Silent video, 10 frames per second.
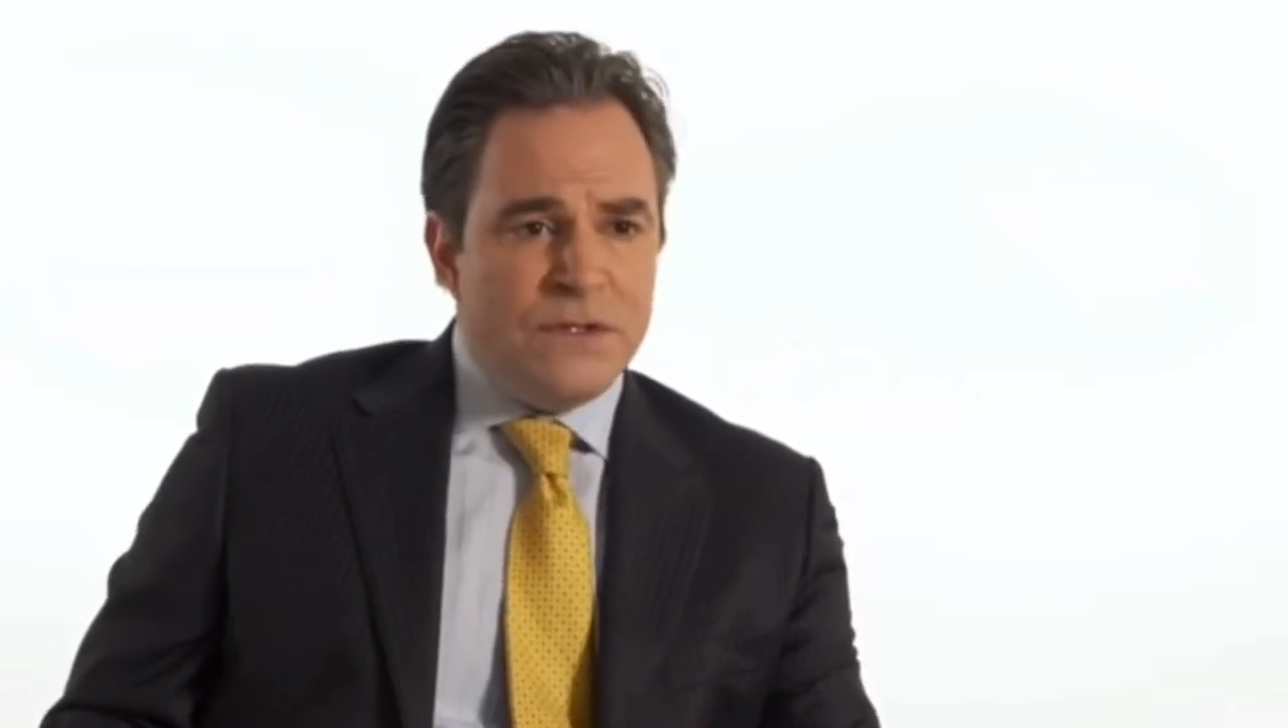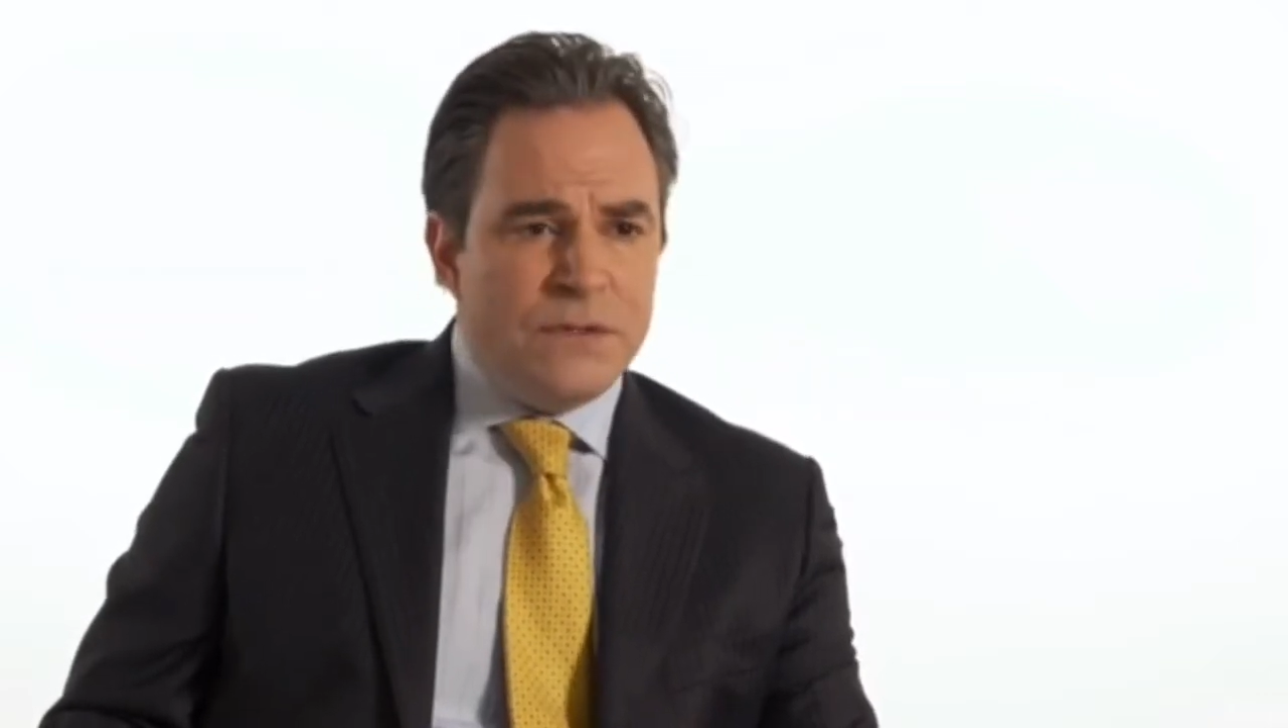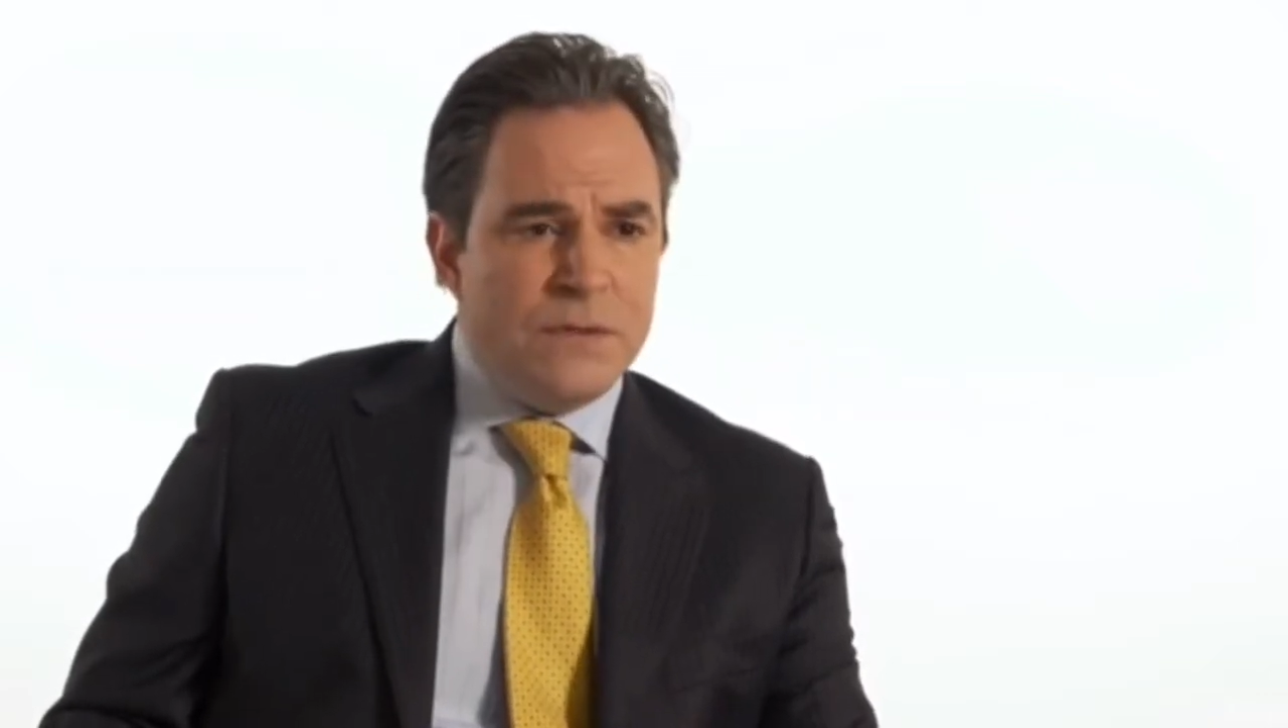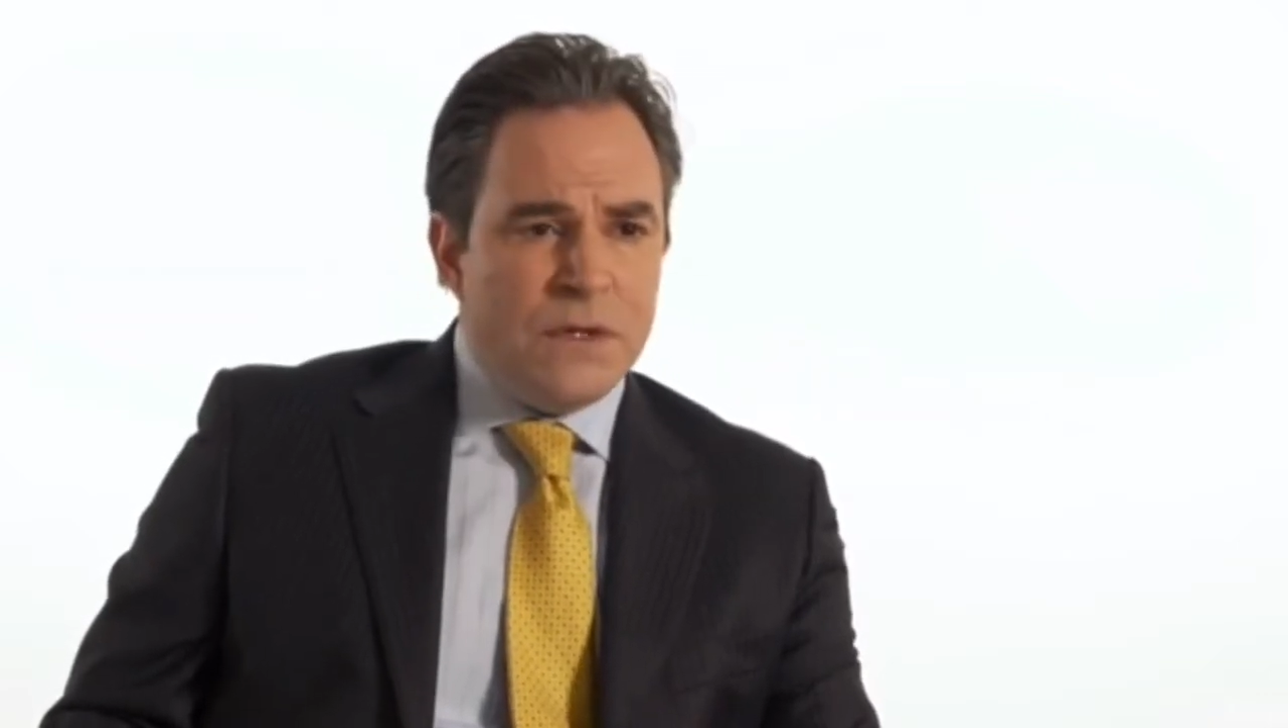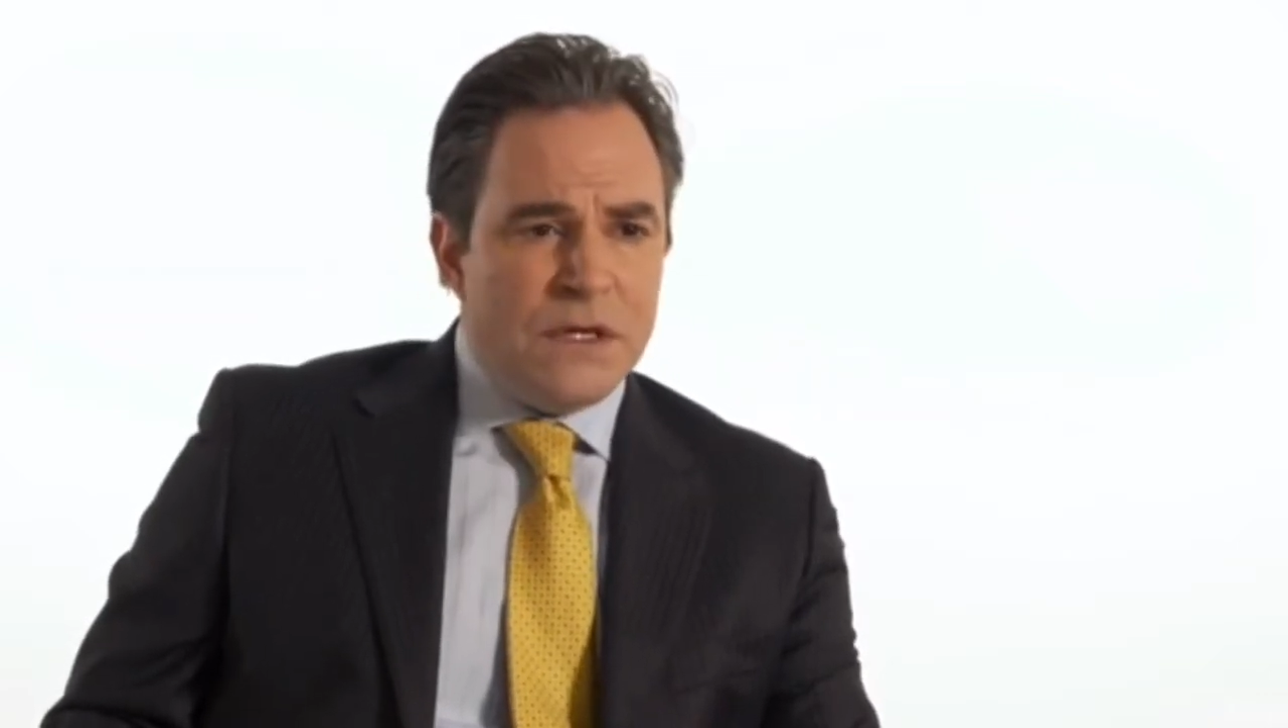
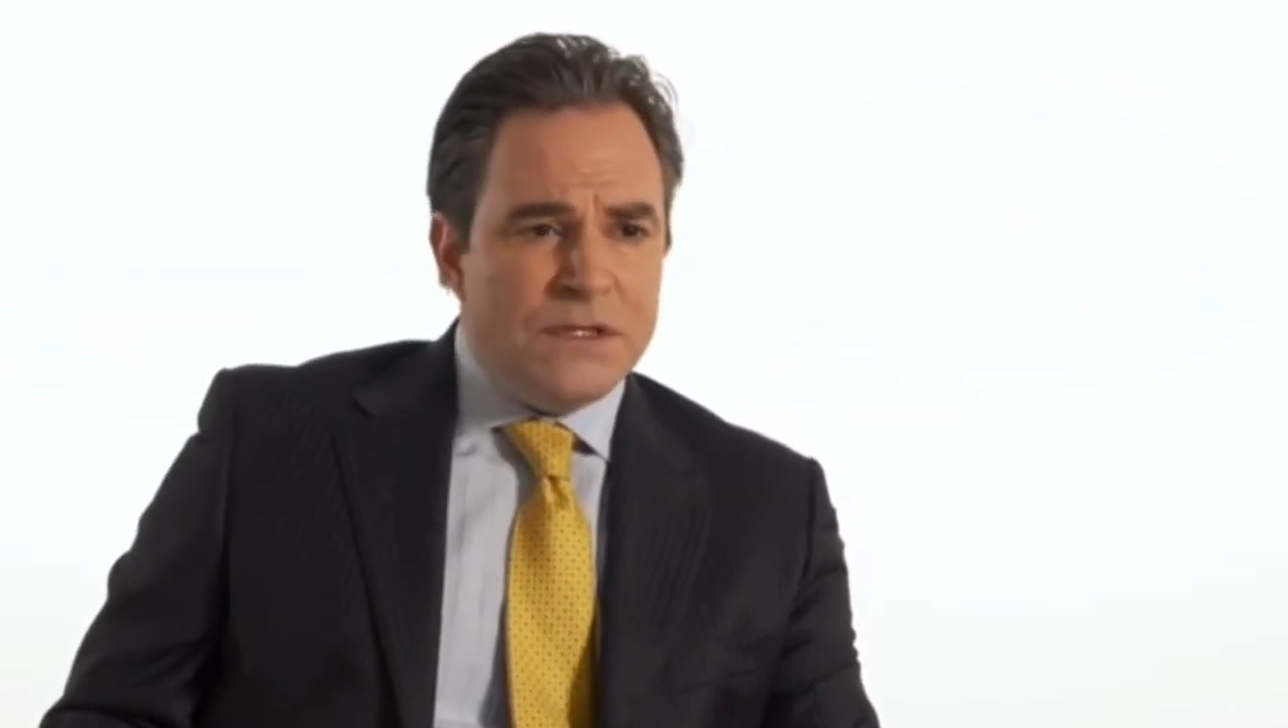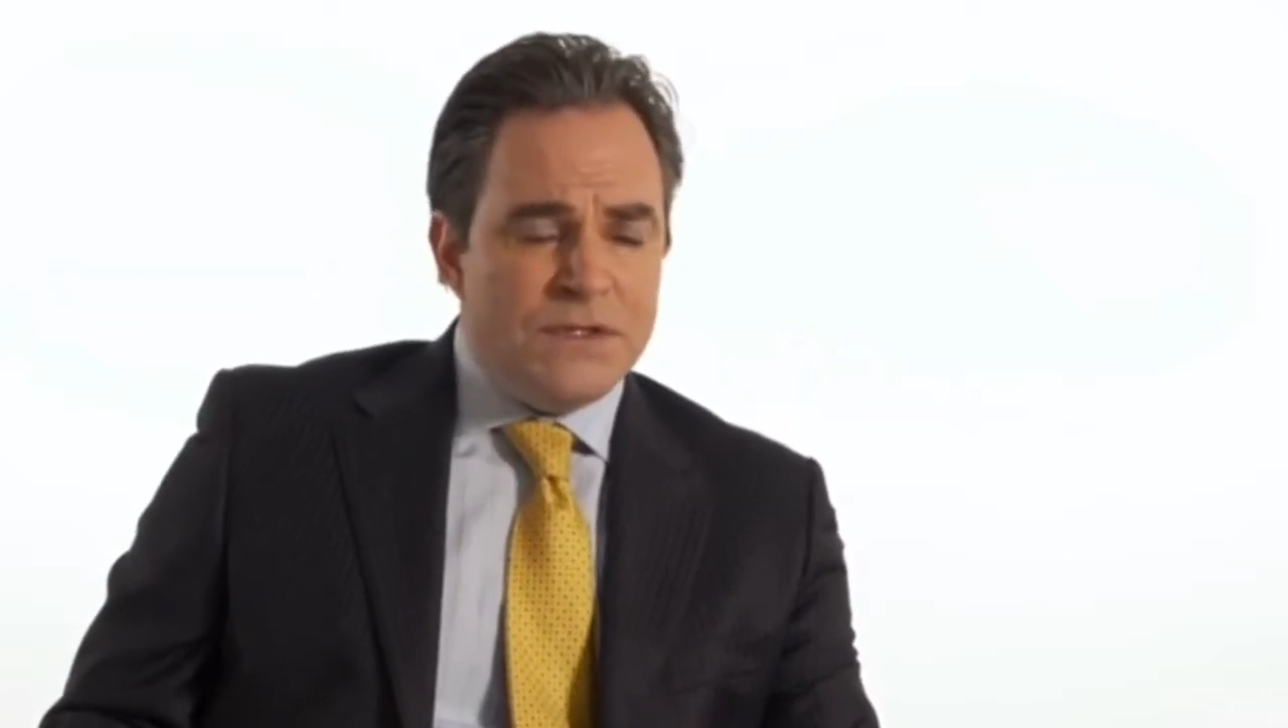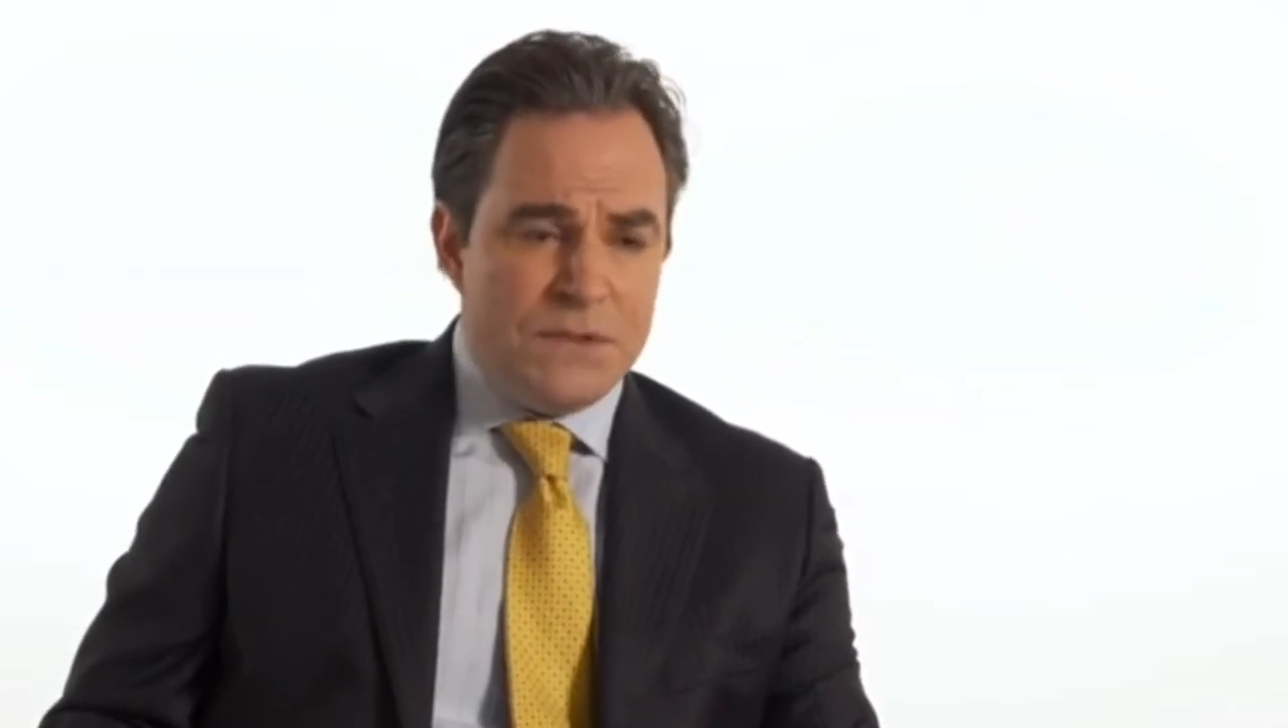to uh,